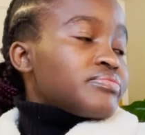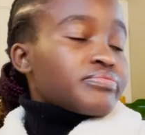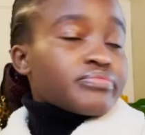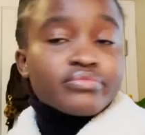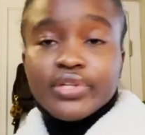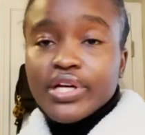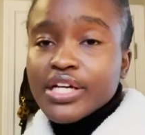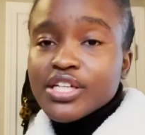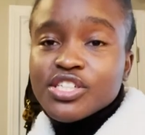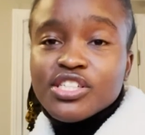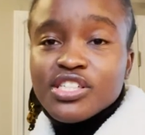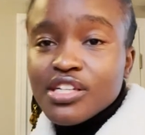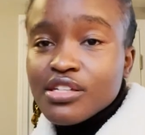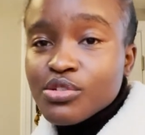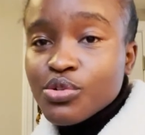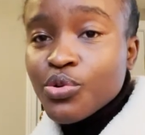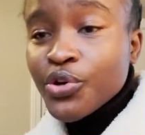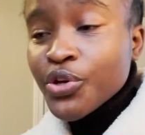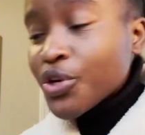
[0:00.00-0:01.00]
Okay, she said
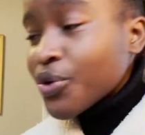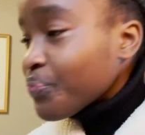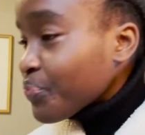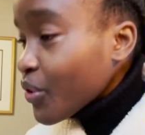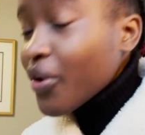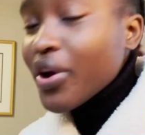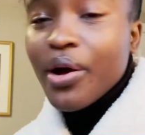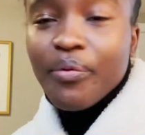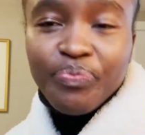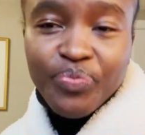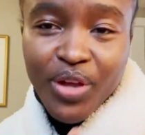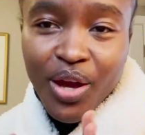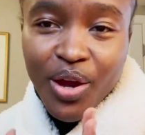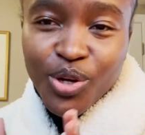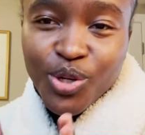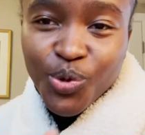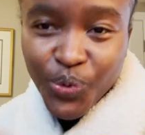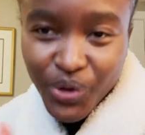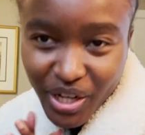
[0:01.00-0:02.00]
screw you. Okay,
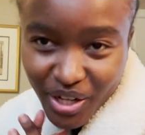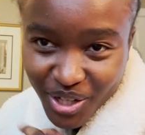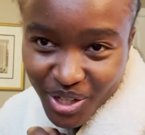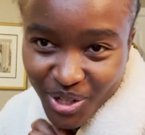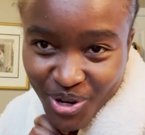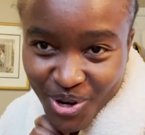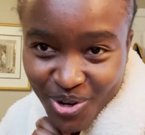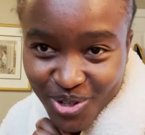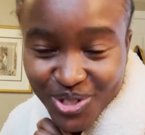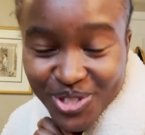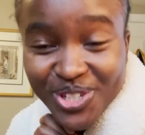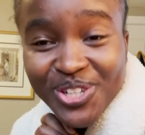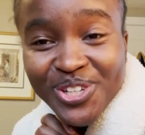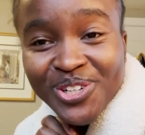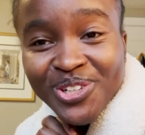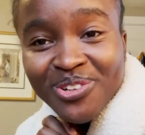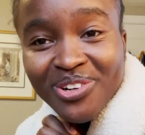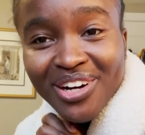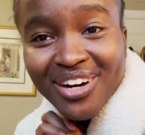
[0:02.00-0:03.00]
we are gonna go
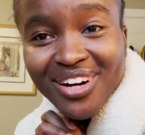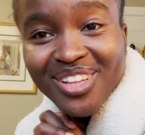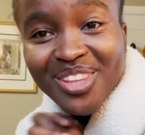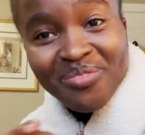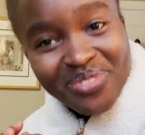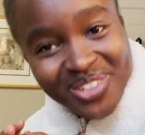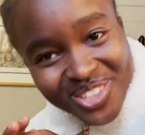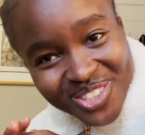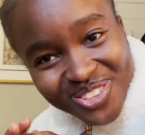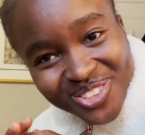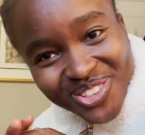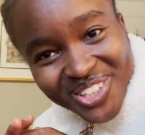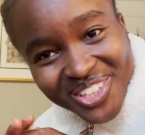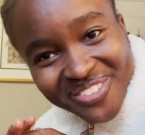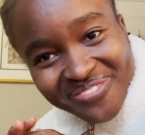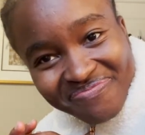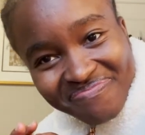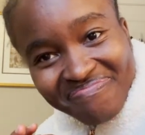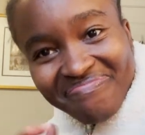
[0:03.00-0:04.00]
to the
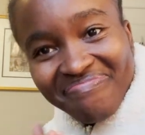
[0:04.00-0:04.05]
bookstore